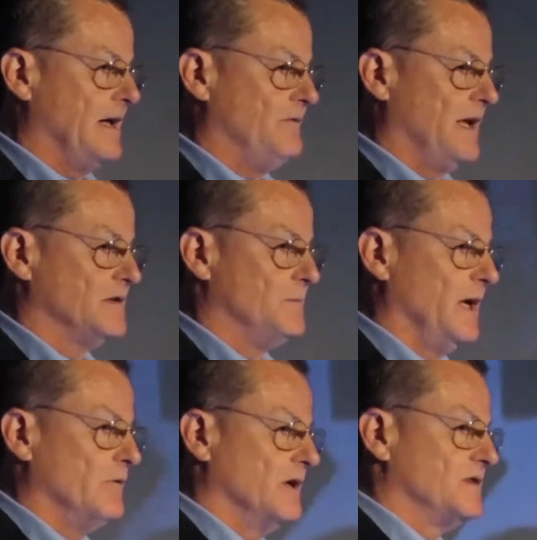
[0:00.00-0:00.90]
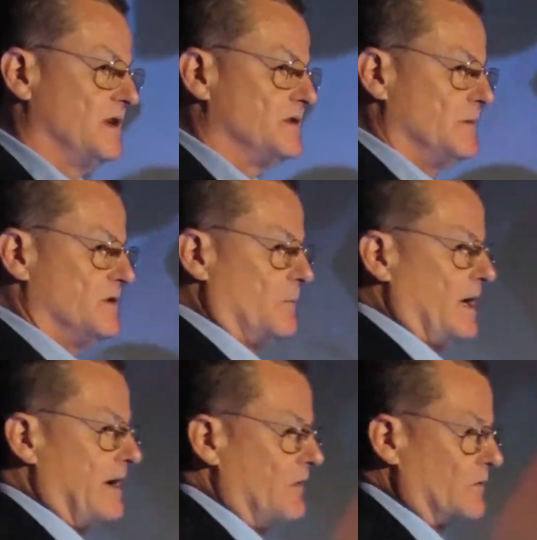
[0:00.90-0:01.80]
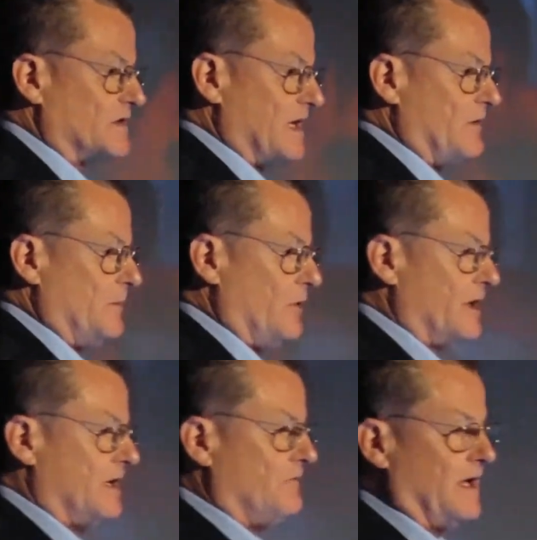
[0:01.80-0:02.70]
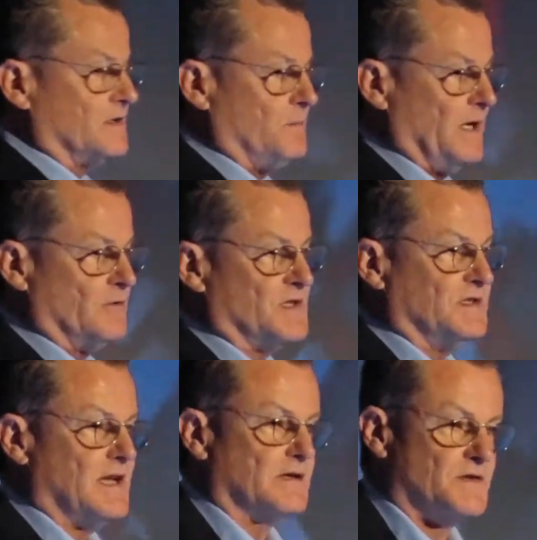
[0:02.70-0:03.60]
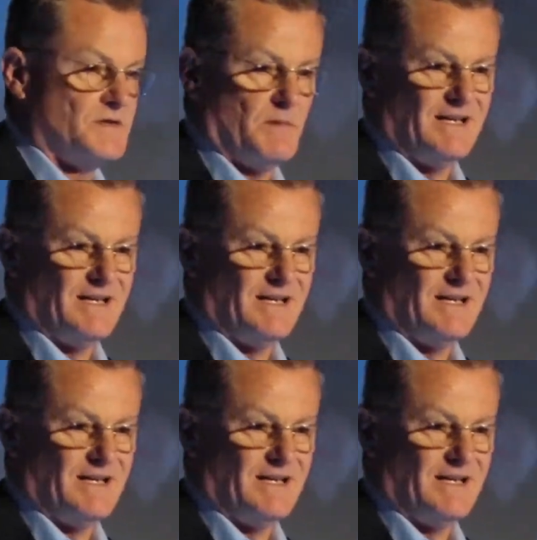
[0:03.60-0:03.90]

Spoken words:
advanced metering systems, and we have over 7 million advanced meters in Texas.